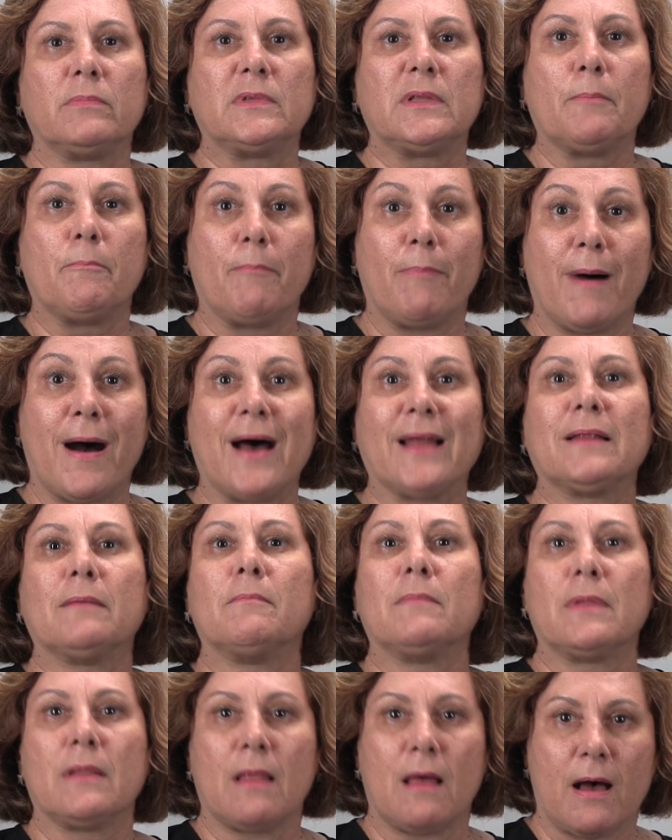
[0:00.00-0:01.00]
the
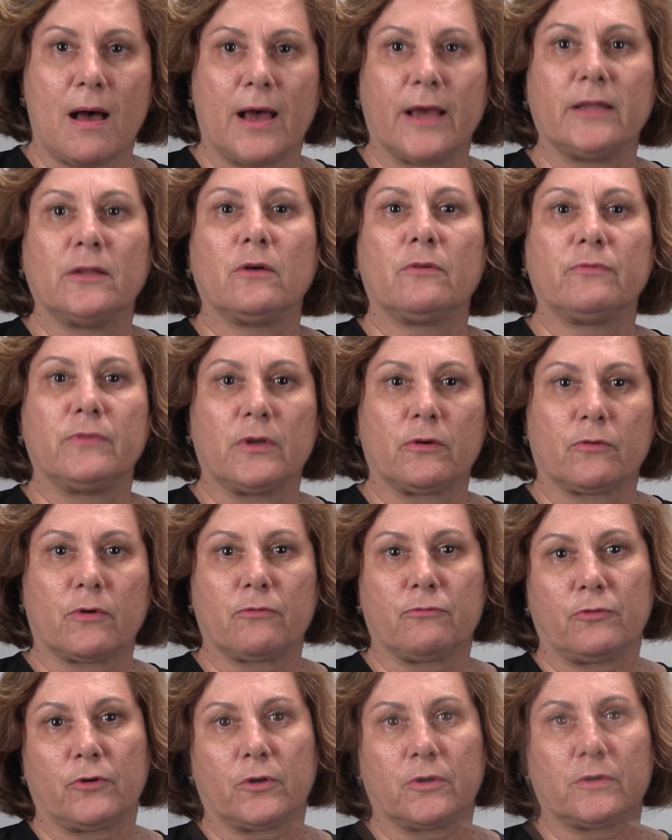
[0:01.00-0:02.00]
bottom line of the
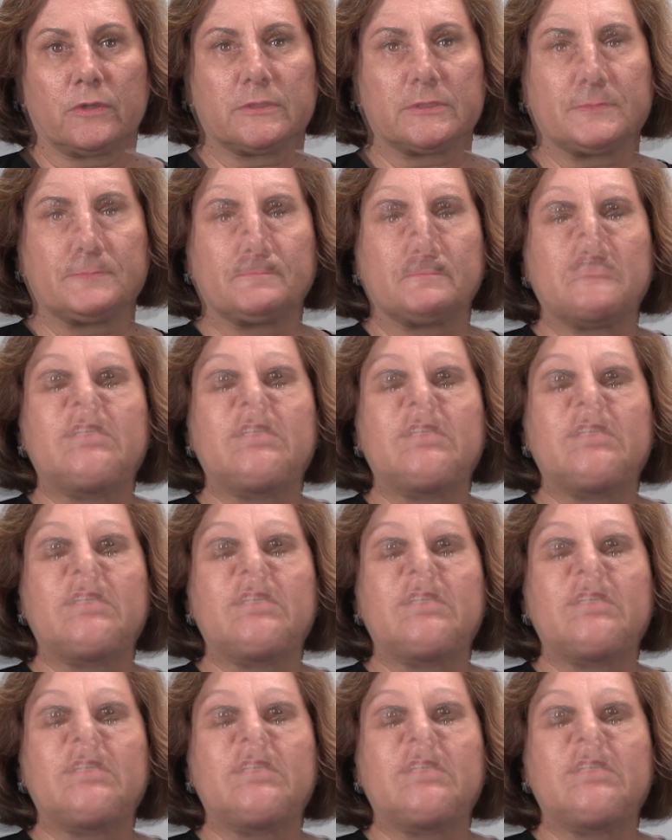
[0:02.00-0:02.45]
referrals.